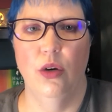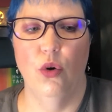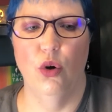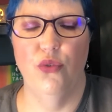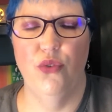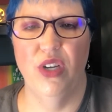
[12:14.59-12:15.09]

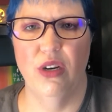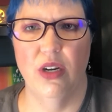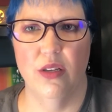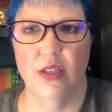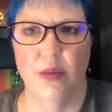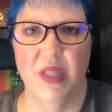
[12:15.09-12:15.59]
or figure
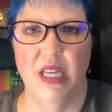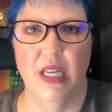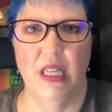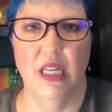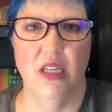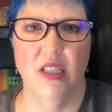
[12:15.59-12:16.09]
out something a
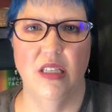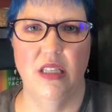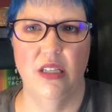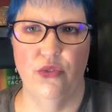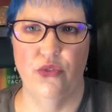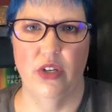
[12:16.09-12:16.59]
little
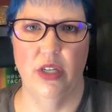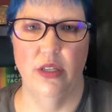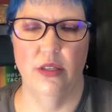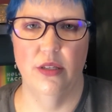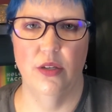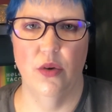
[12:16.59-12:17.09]
different
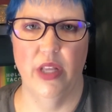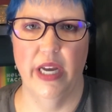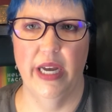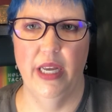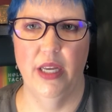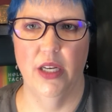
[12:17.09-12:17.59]
so that
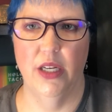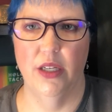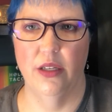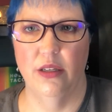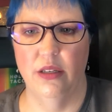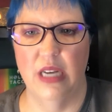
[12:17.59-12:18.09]
I
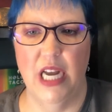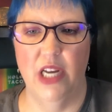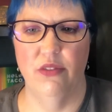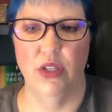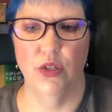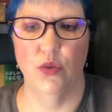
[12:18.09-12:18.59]
can
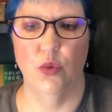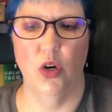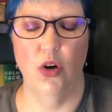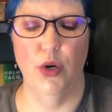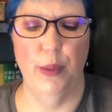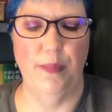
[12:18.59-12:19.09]
have this
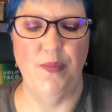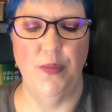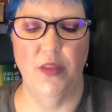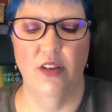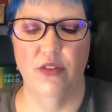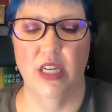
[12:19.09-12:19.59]
work.
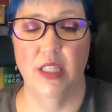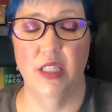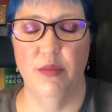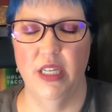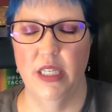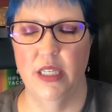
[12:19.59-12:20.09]
I've got
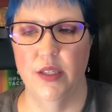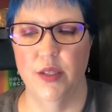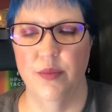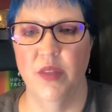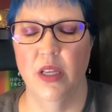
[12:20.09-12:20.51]
some ideas.